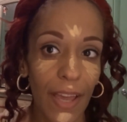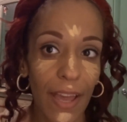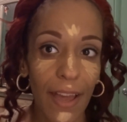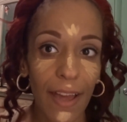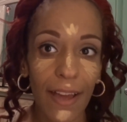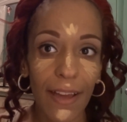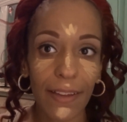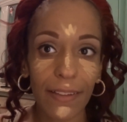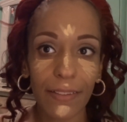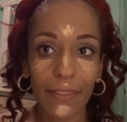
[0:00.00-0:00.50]

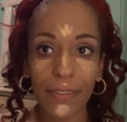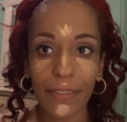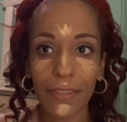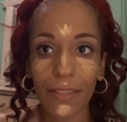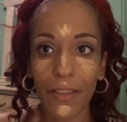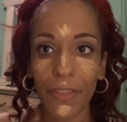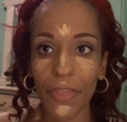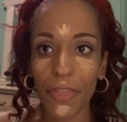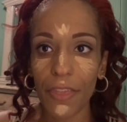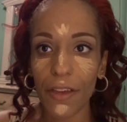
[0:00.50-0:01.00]
And
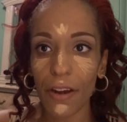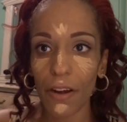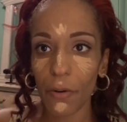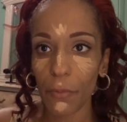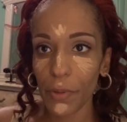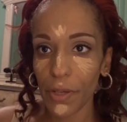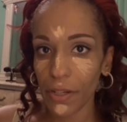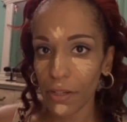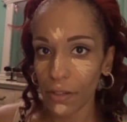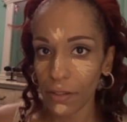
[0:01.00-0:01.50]

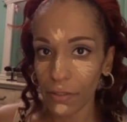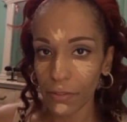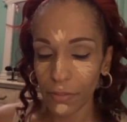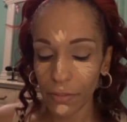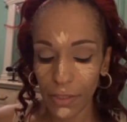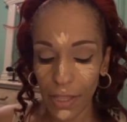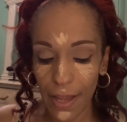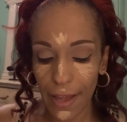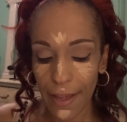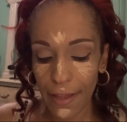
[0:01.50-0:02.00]
there we go.
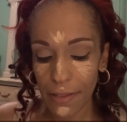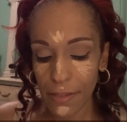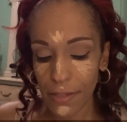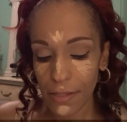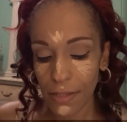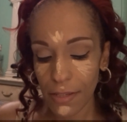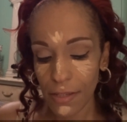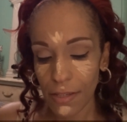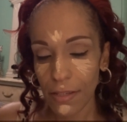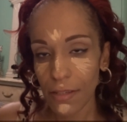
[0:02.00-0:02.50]
That
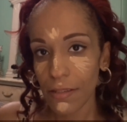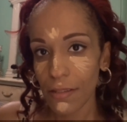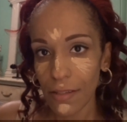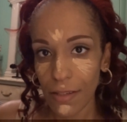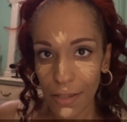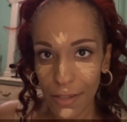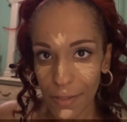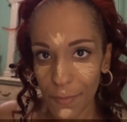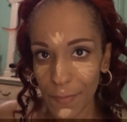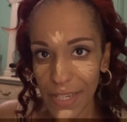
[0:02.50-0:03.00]

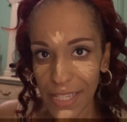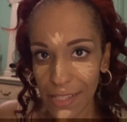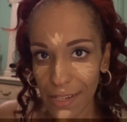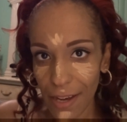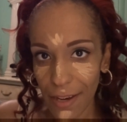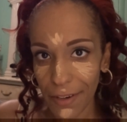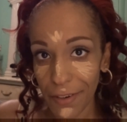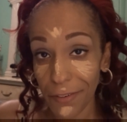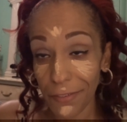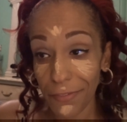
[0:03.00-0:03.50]
is my
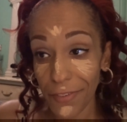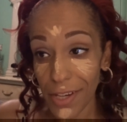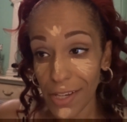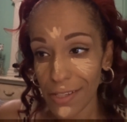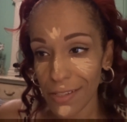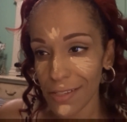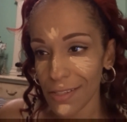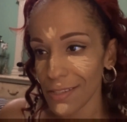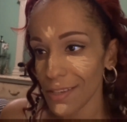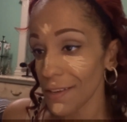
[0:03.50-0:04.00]
tiger
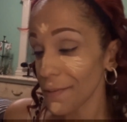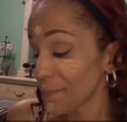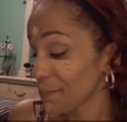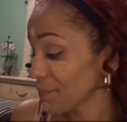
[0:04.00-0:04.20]
face.